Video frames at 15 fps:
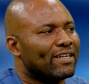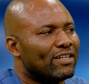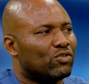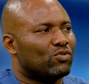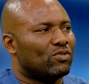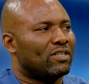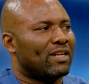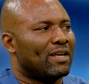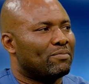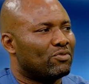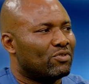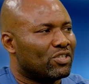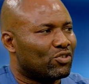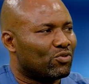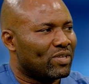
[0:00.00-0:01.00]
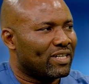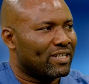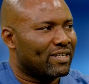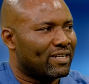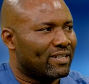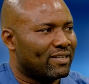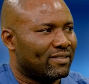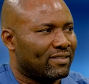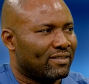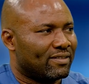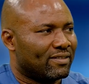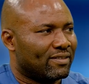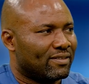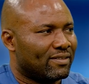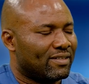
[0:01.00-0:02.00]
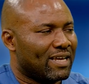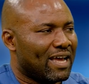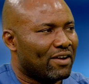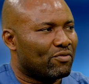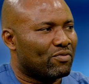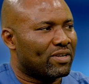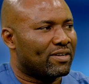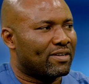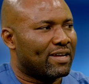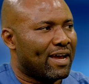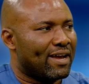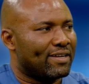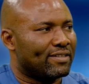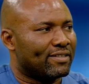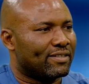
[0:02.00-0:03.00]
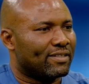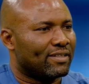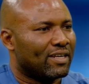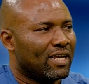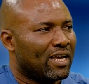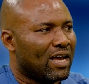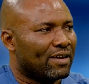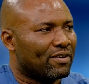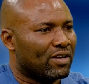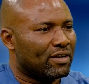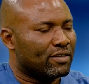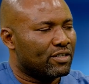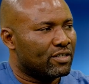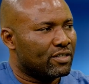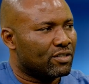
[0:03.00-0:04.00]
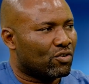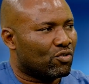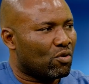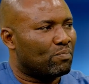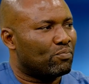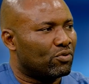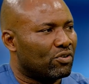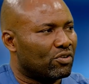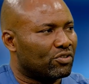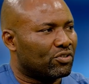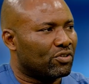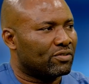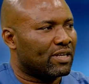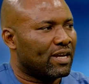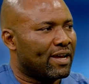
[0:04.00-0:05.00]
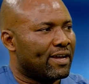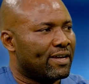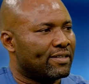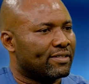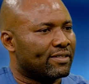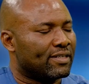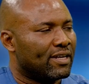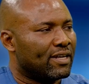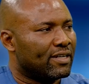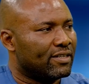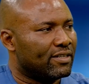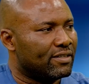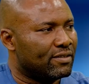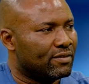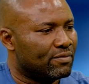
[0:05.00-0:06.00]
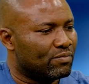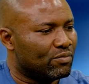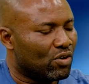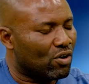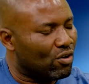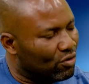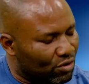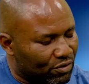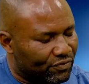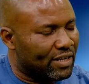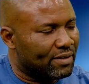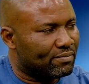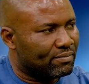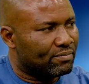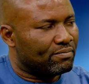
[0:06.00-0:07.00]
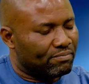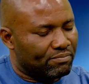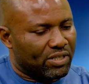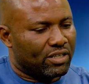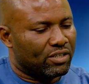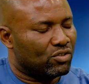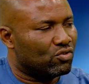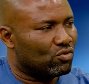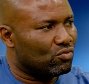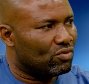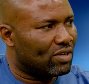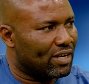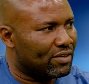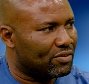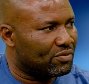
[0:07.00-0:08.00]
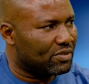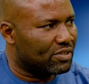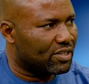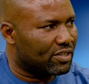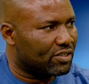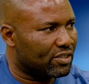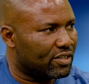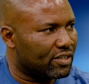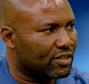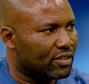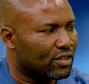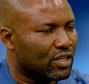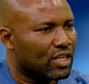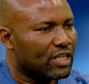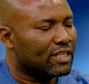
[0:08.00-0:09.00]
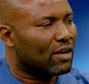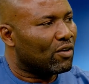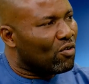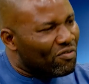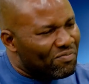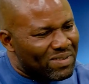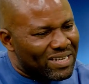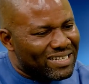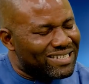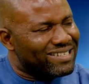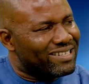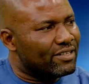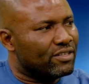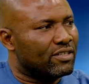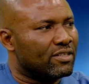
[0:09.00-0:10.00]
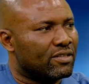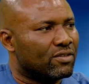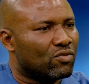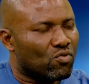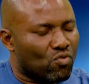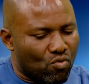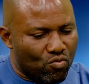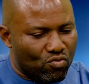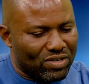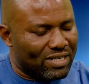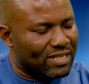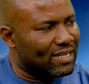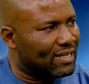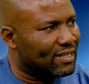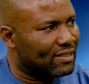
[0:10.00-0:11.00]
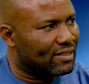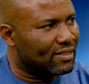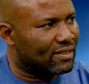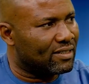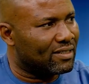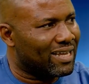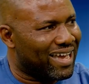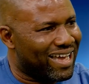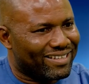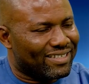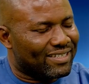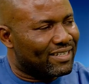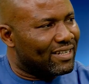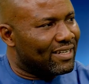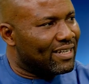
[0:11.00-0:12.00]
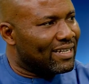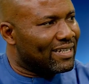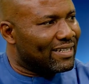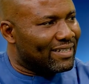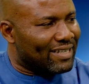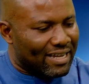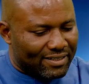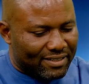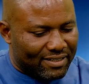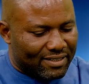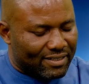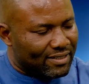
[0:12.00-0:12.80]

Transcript: into the laboratory again. The agri guys, the crop production guys, all of them begin to look at the research again. Now, government is the only entity that has that